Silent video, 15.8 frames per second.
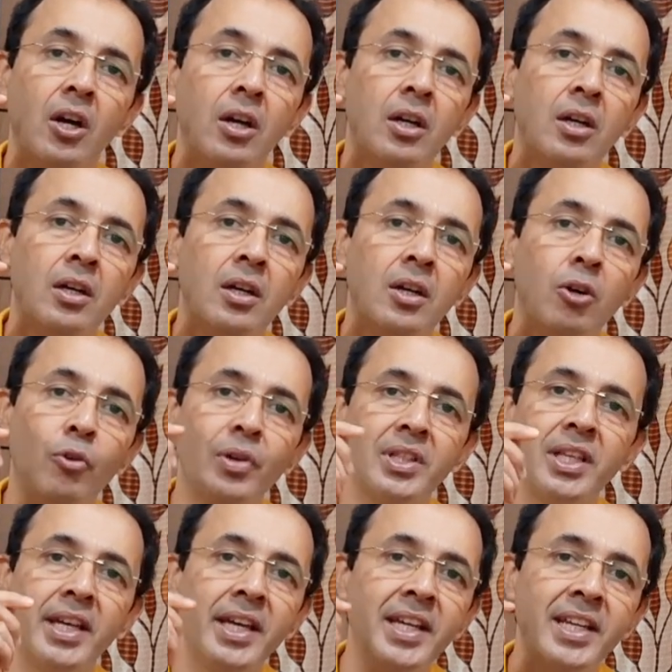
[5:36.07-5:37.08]
over
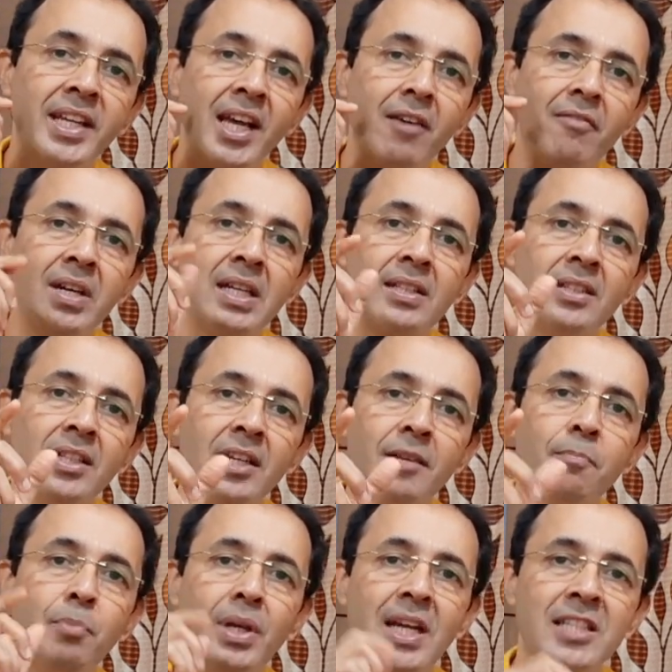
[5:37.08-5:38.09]
the area where the
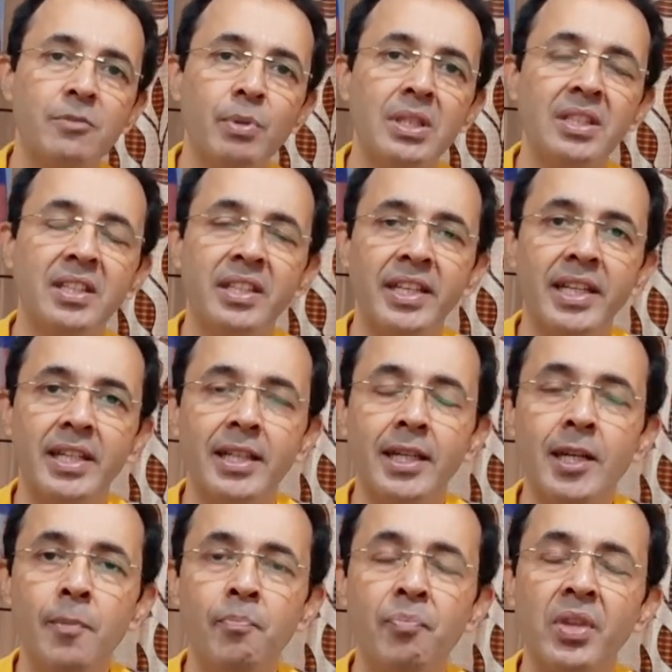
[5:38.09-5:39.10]
dimple has been
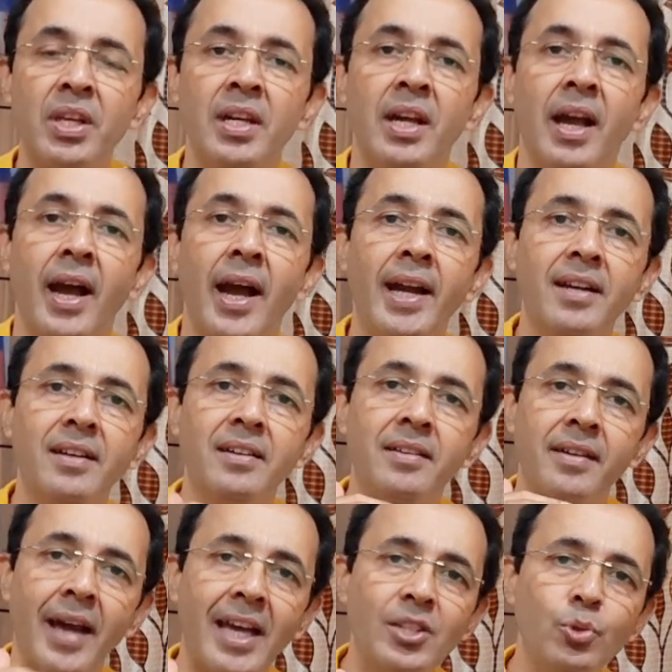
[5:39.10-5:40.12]
created, and
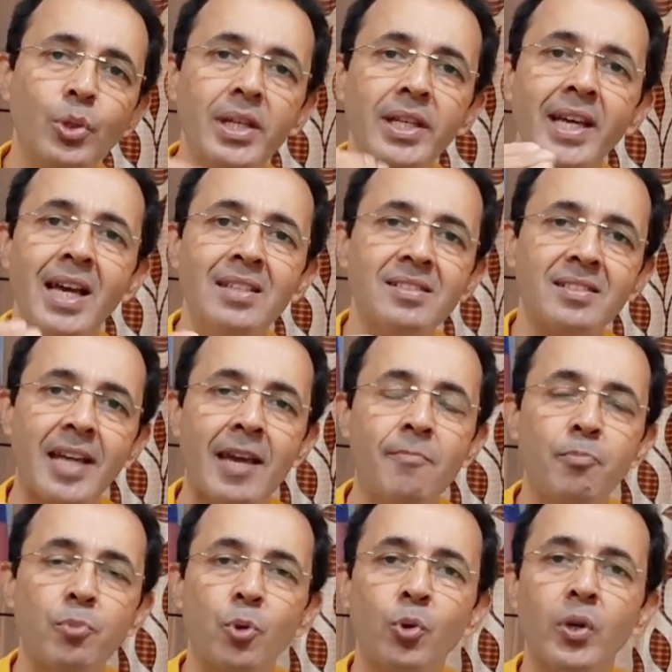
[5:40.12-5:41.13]
gradually as
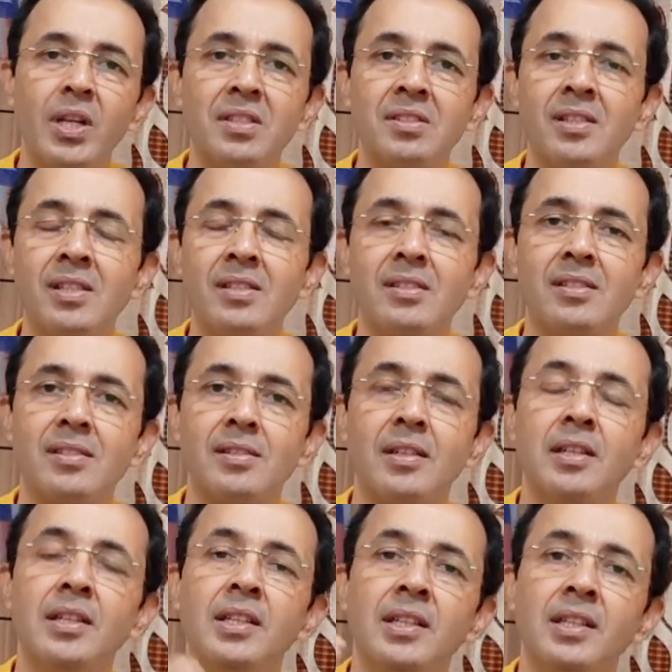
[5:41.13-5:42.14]
time progresses
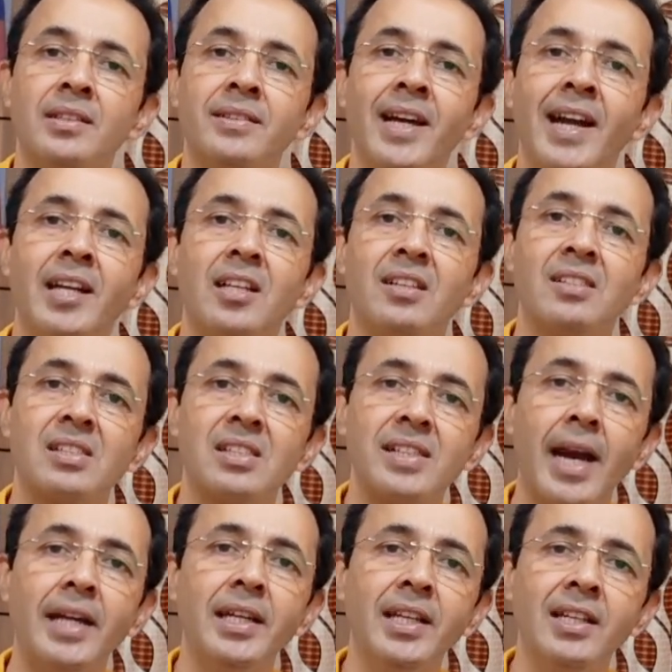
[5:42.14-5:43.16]
that
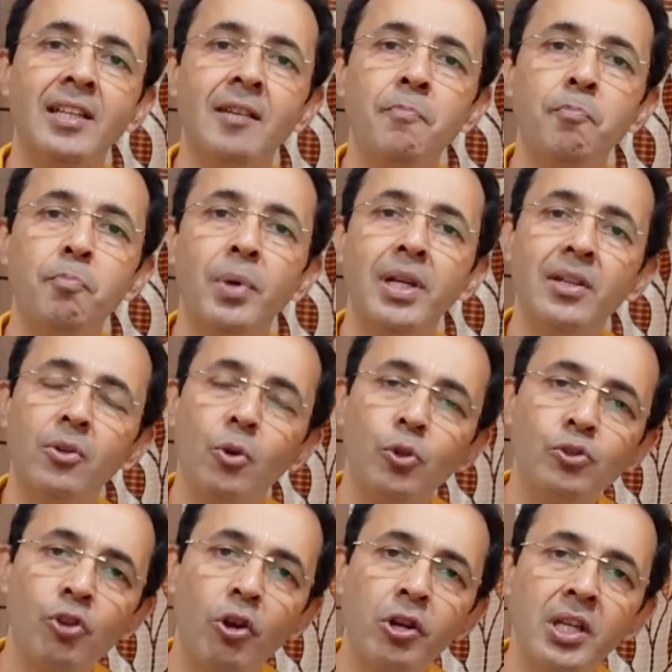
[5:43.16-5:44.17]
static dimple
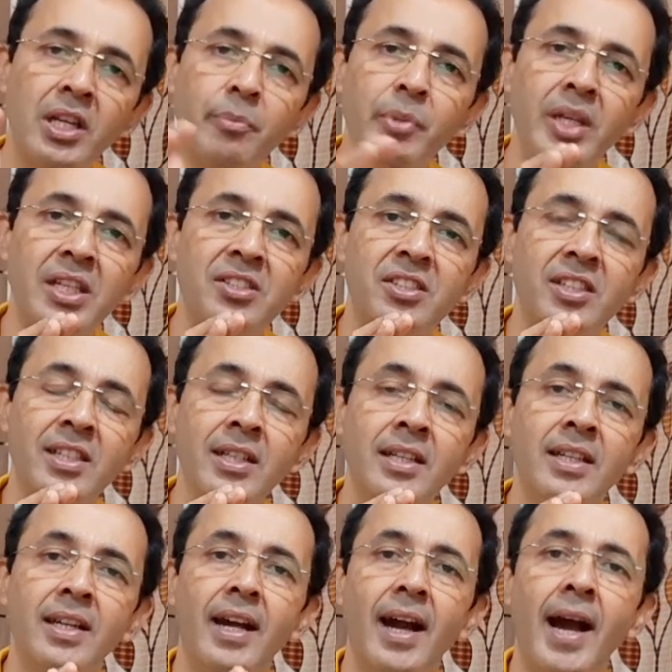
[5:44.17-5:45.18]
goes on diminishing
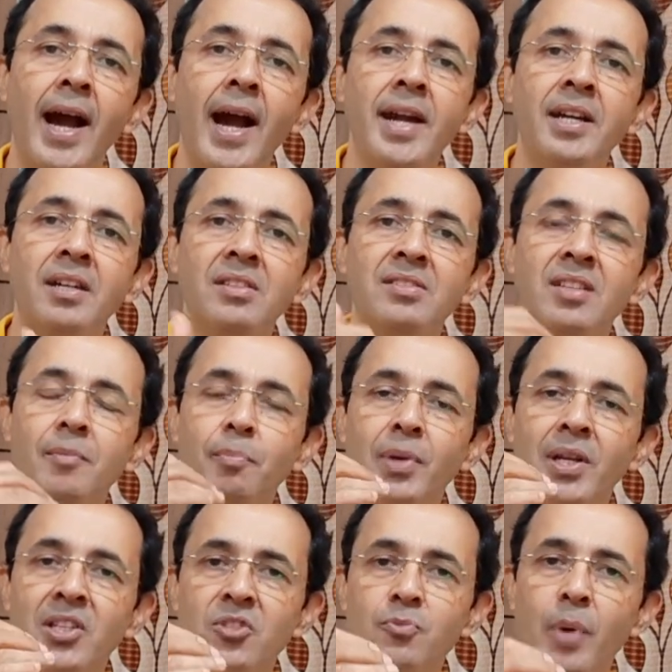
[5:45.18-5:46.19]
and it is
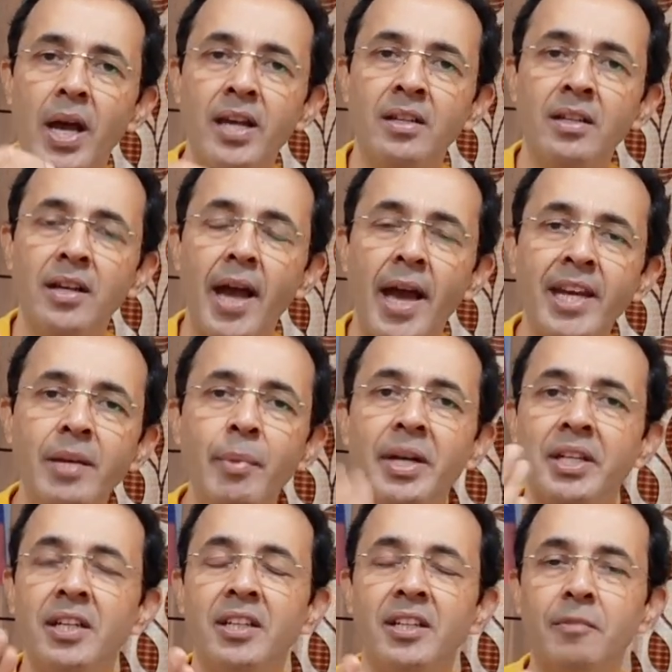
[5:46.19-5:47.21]
replaced by a
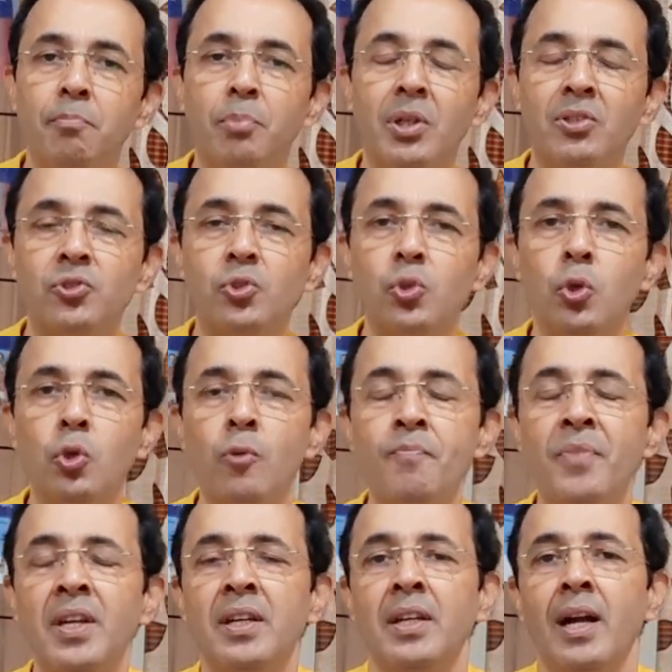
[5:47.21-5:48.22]
animated dimple.
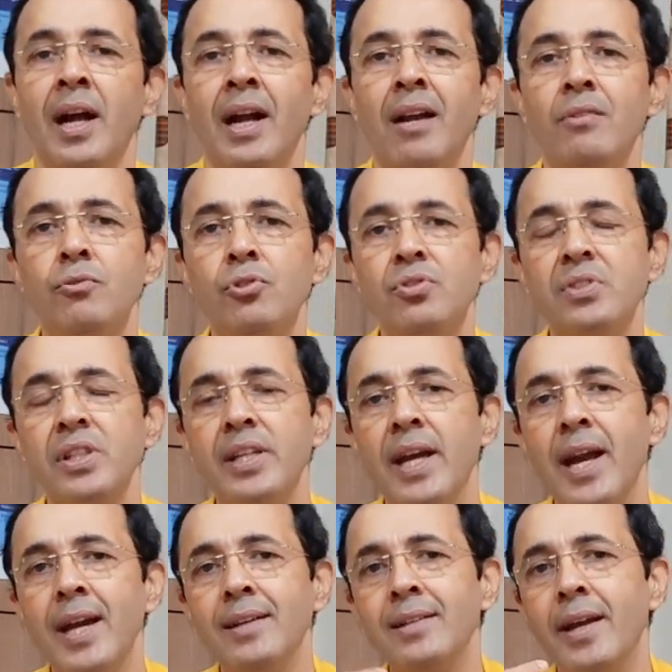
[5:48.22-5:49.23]
So I would say
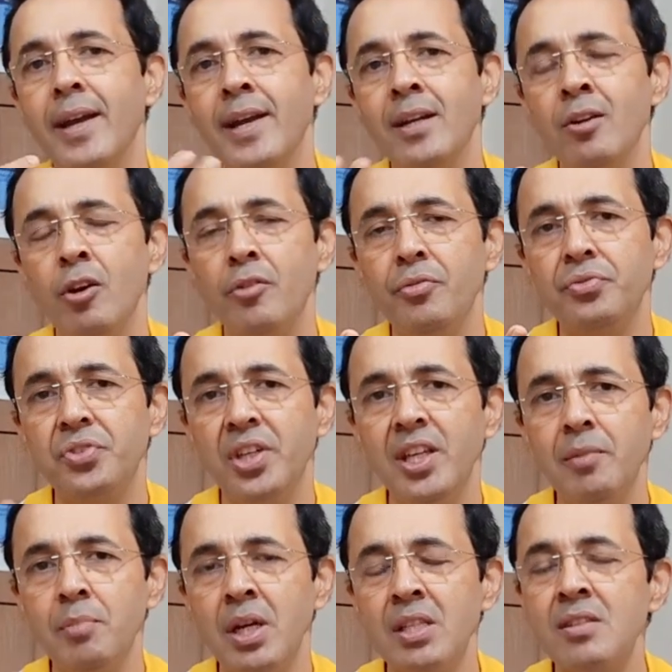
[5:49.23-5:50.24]
at the end of
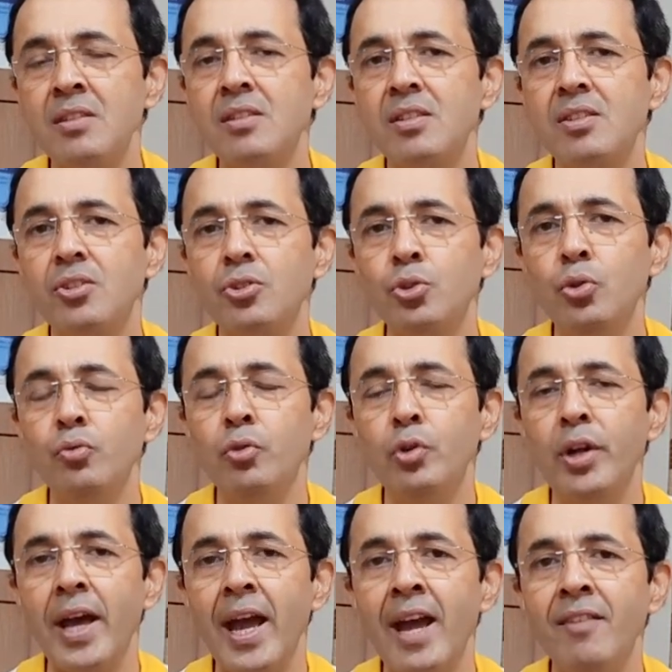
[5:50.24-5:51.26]
3 months you
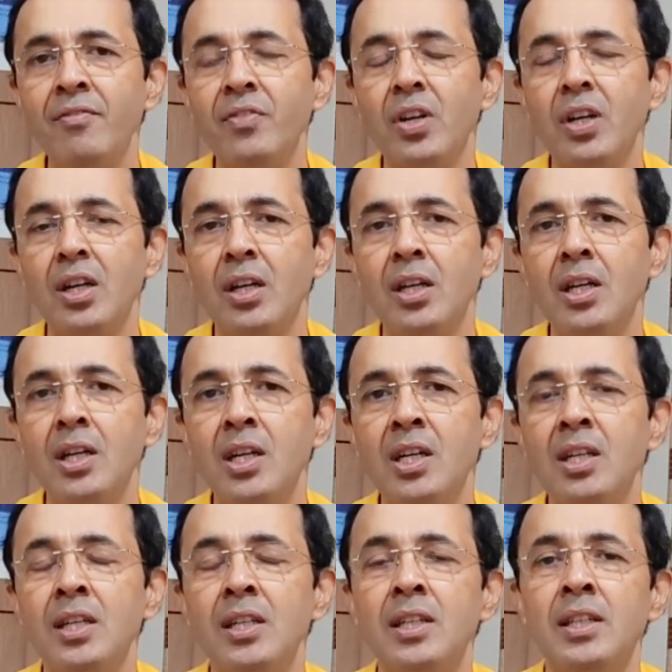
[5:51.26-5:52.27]
would have
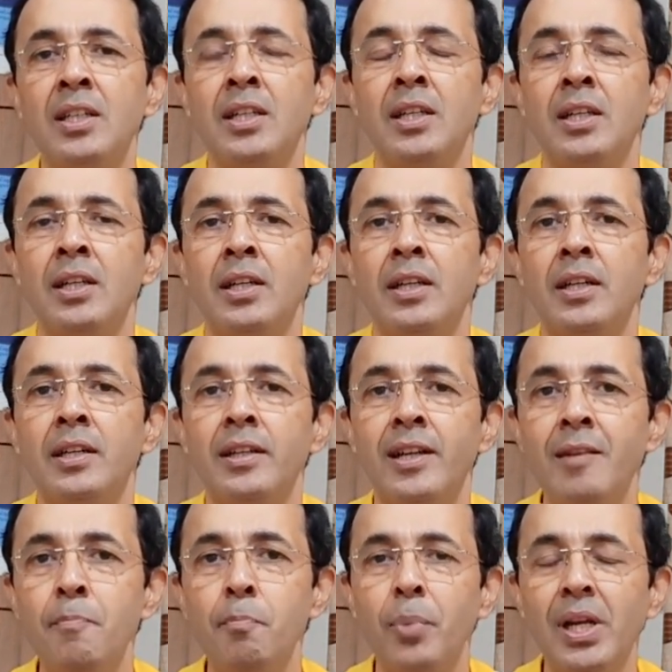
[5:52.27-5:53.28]
a
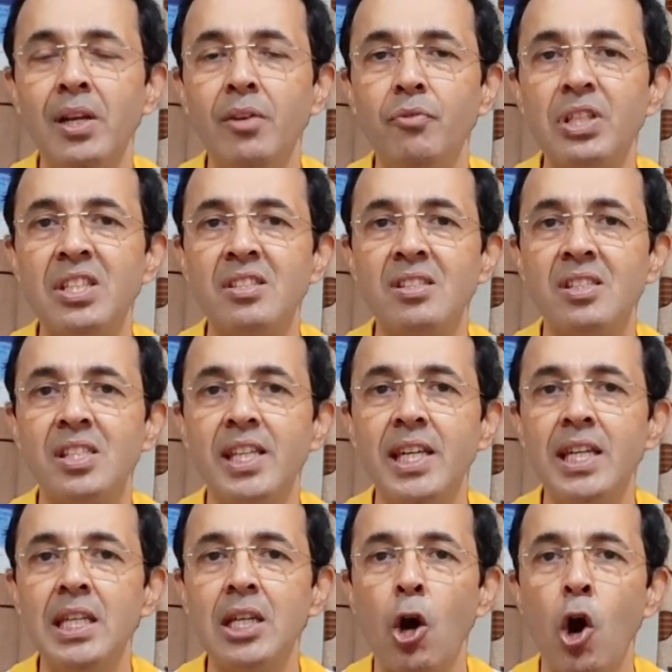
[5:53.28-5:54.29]
dimple which is
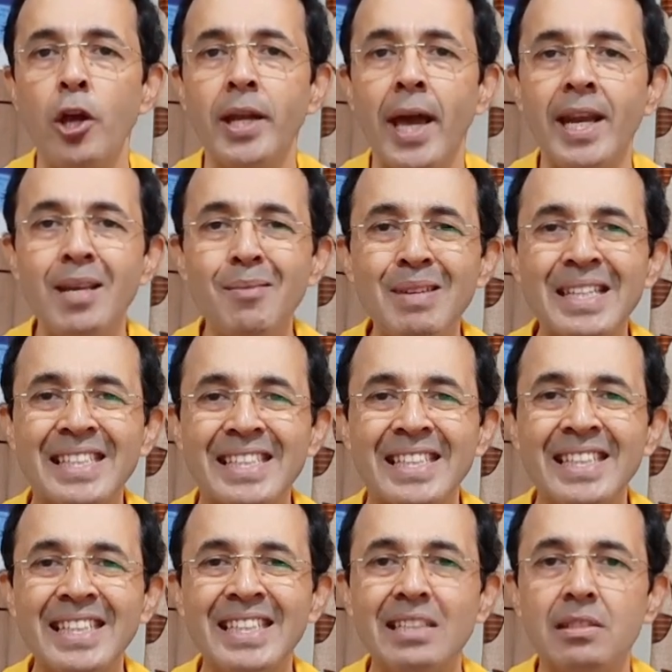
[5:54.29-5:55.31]
seen on
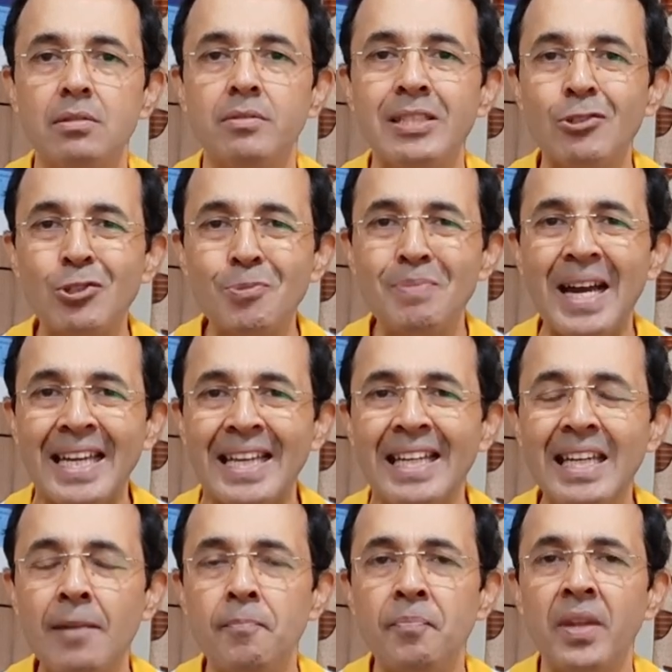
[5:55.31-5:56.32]
animation when you
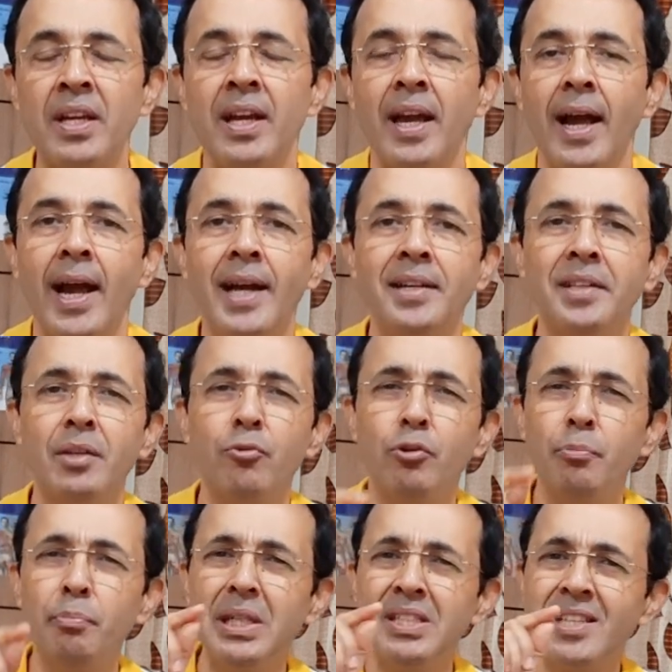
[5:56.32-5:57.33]
smile, and there
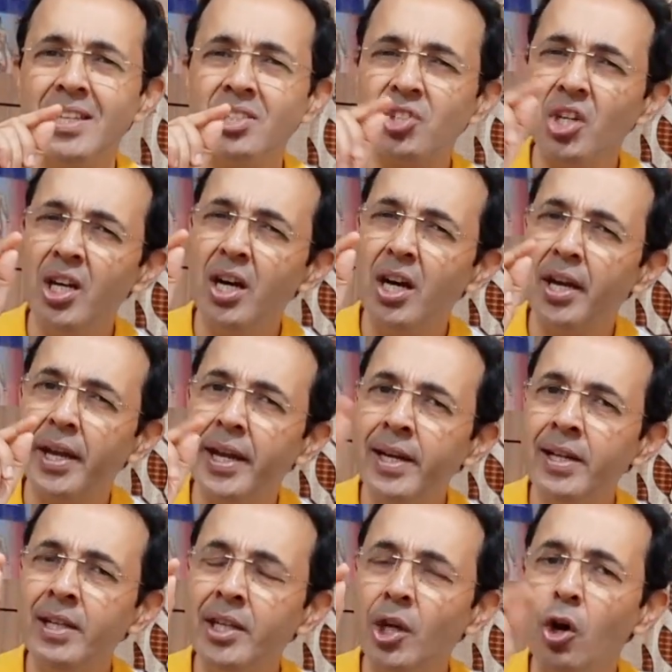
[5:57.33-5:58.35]
would be just a
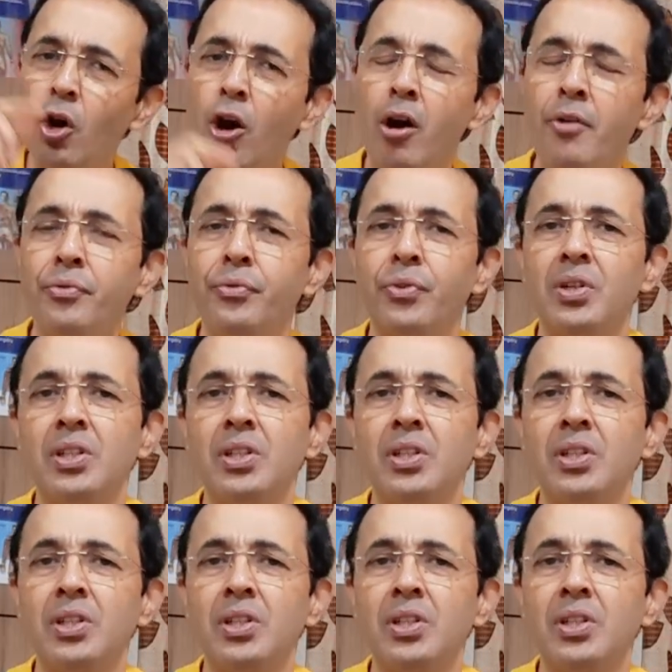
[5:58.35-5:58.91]
hint of